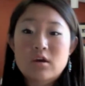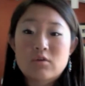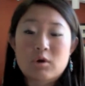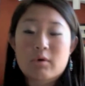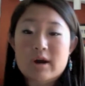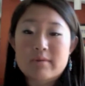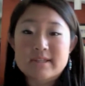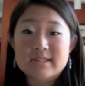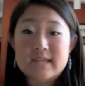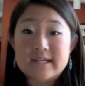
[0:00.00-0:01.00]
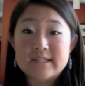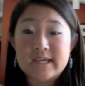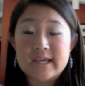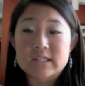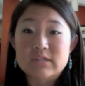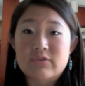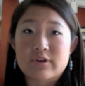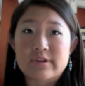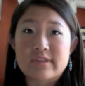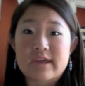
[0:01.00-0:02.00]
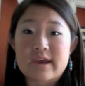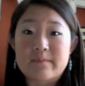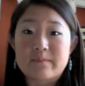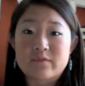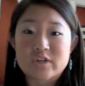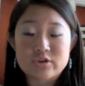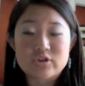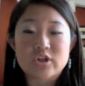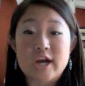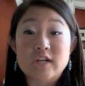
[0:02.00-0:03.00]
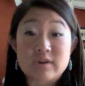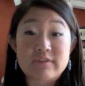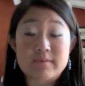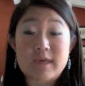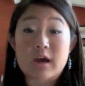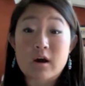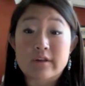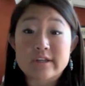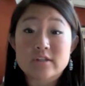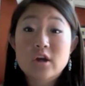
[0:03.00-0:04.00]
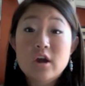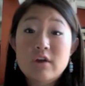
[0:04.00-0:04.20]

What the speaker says: requirements that it takes for you to graduate from that college.